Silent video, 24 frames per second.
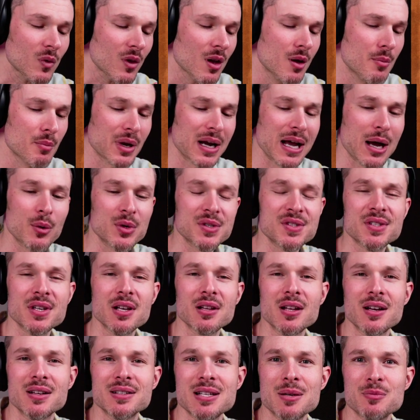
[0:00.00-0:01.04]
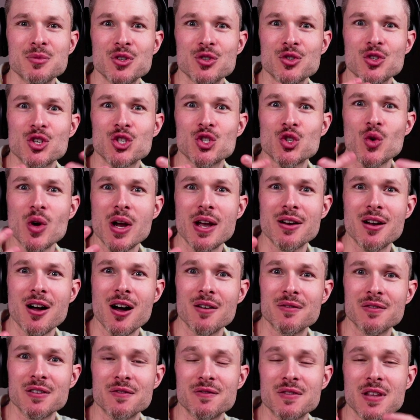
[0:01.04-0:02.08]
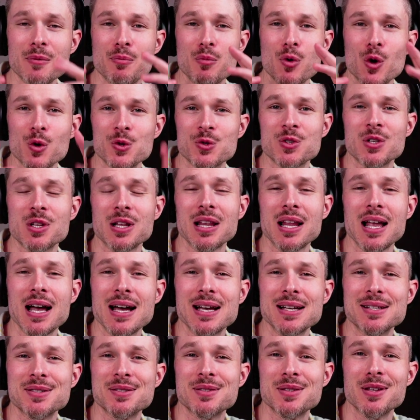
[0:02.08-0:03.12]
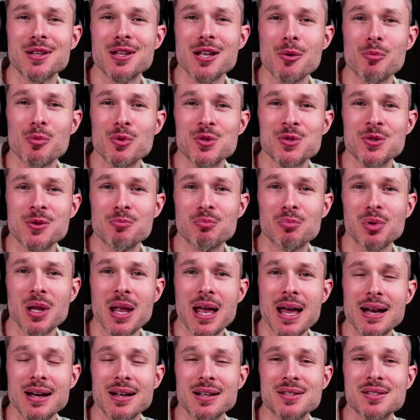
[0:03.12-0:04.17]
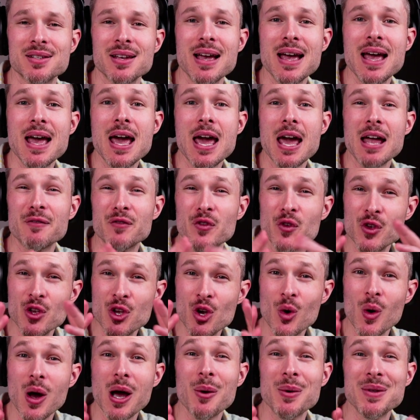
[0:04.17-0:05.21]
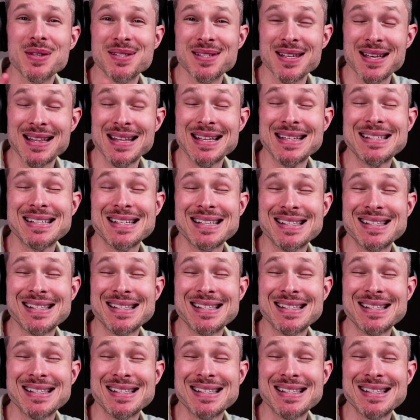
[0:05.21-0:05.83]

But I would say a lot of times there's a trade-off if they personalize the numbers and planets. And for you, I would say they did